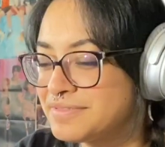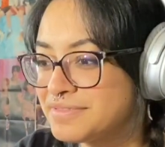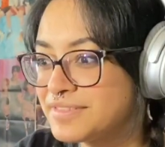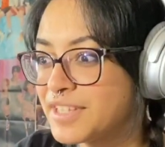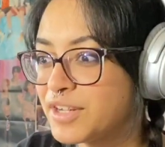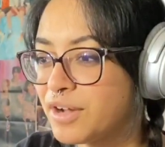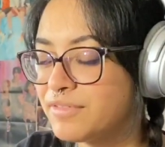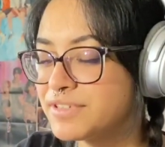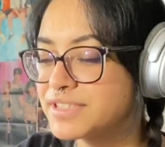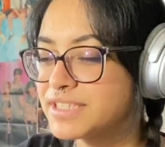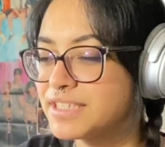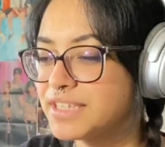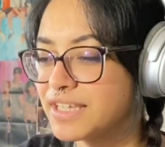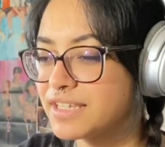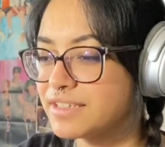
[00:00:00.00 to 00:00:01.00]
they're
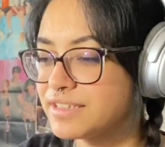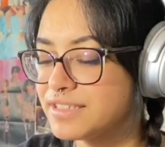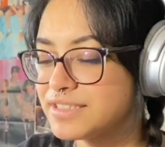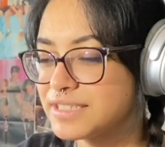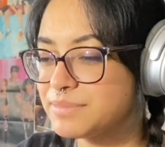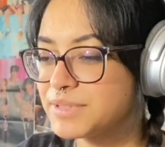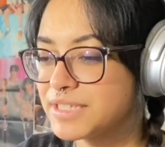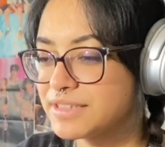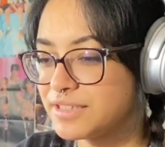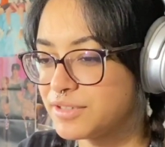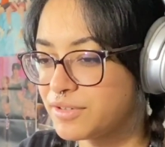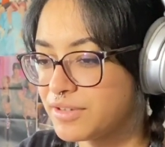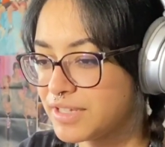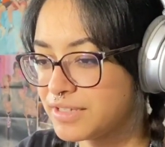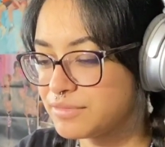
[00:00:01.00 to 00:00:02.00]
obviously like, it seemed like they, you
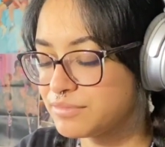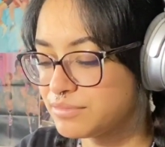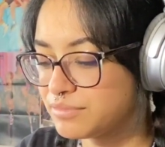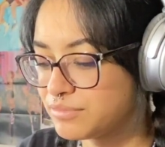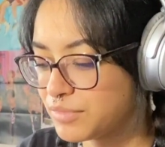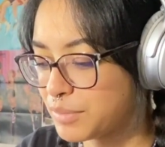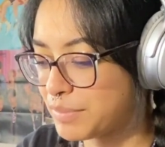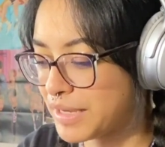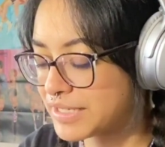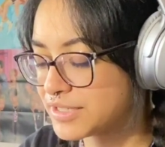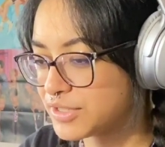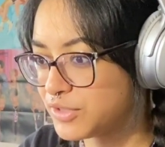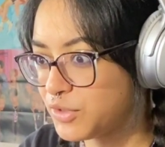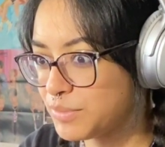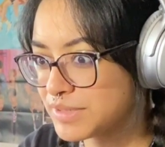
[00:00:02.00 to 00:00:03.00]
know, they were back
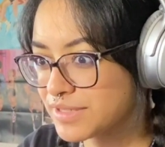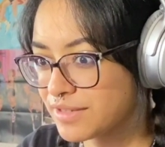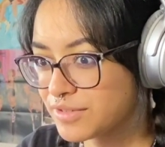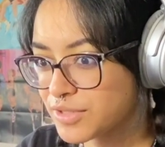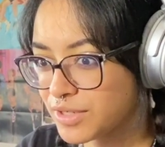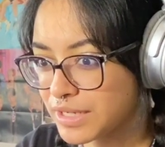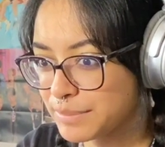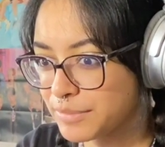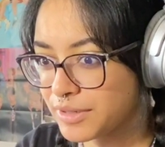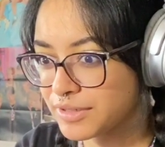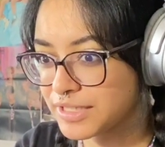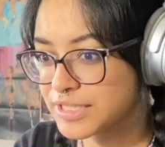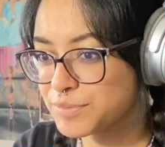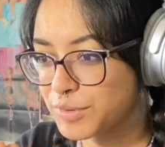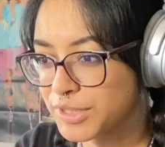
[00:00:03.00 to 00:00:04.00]
to humans. I'm talking about,
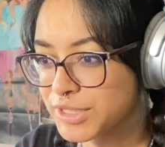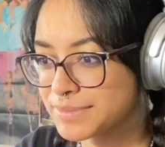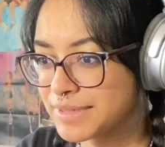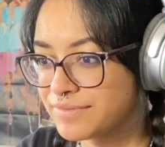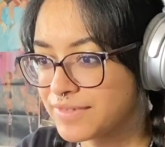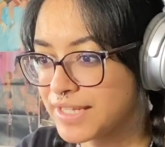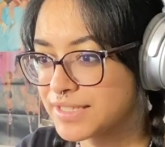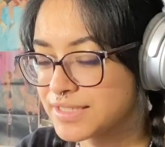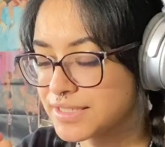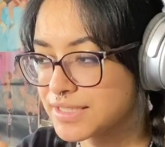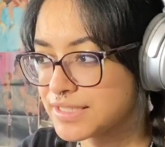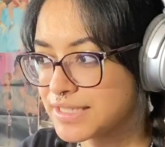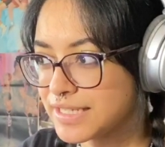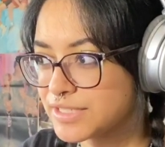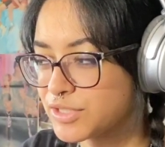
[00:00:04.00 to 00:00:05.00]
it's spread through my veins, it's
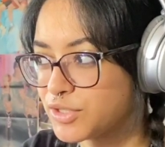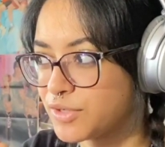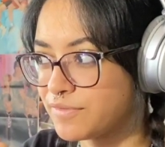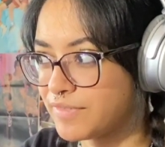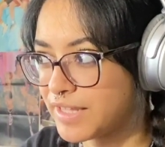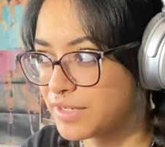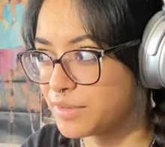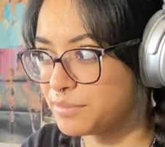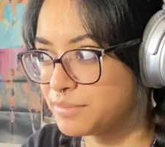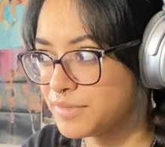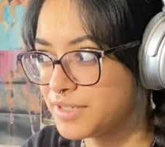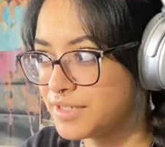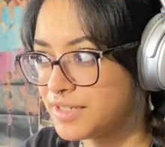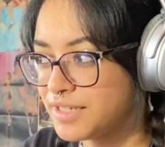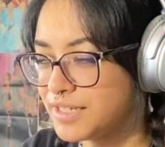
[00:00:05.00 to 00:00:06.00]
the taste of your venom.
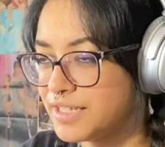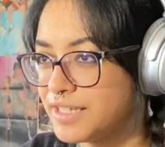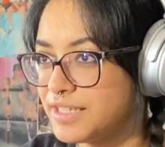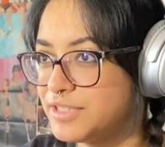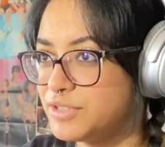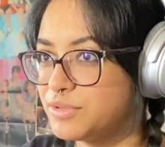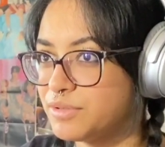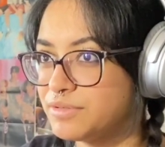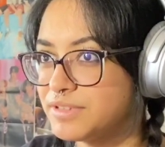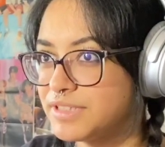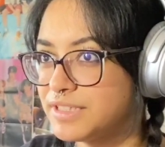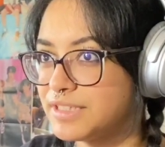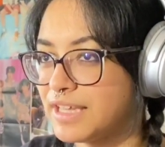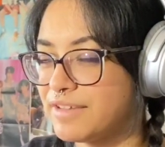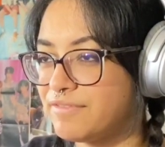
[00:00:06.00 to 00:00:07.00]
And you
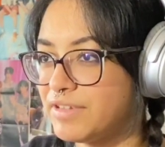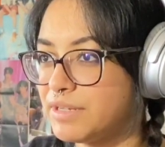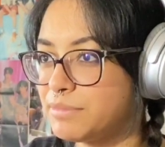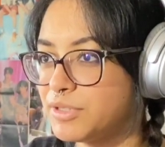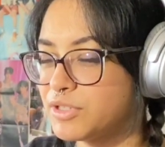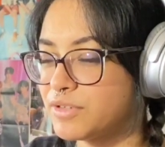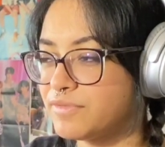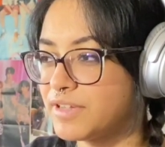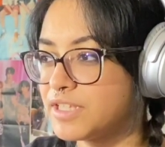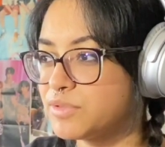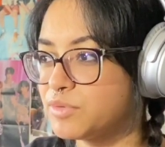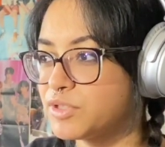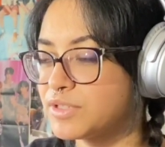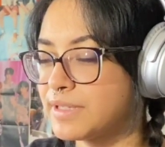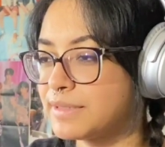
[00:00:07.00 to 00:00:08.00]
only have venom in your veins
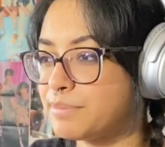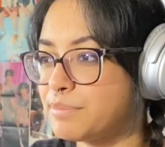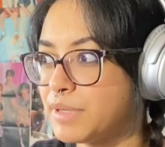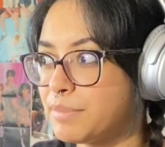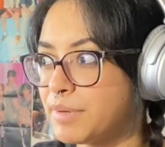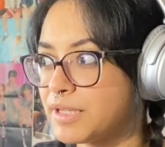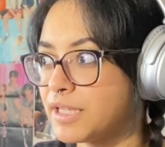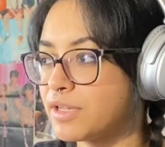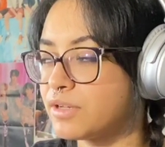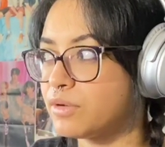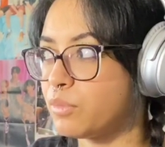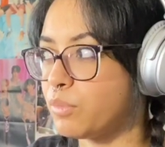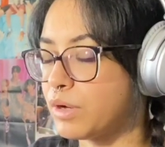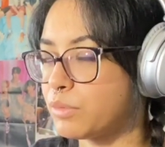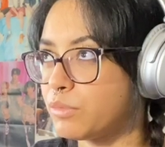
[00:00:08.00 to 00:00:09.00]
when you're like bit by like a
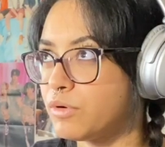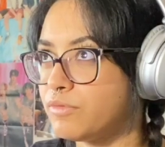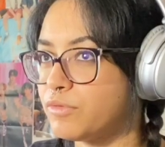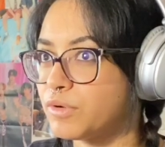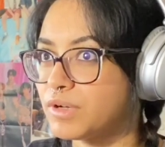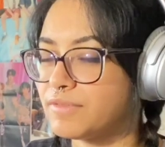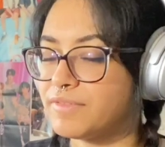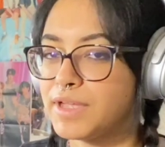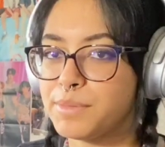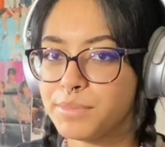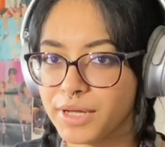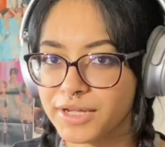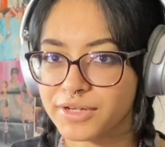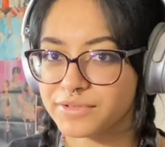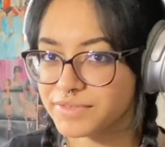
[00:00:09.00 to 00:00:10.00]
werewolf or a
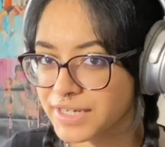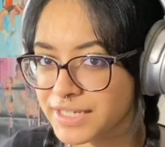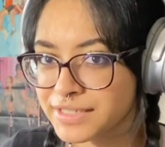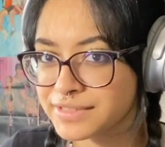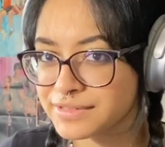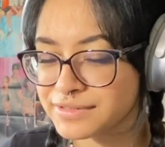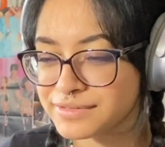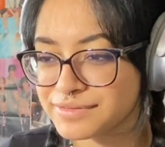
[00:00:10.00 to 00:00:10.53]
vampire, right?